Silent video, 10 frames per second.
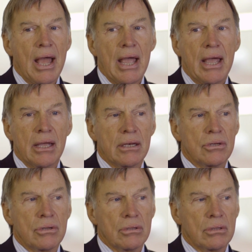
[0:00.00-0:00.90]

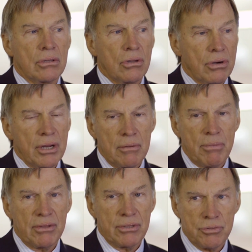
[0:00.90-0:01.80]
and learning
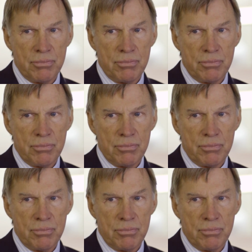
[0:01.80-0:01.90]
about this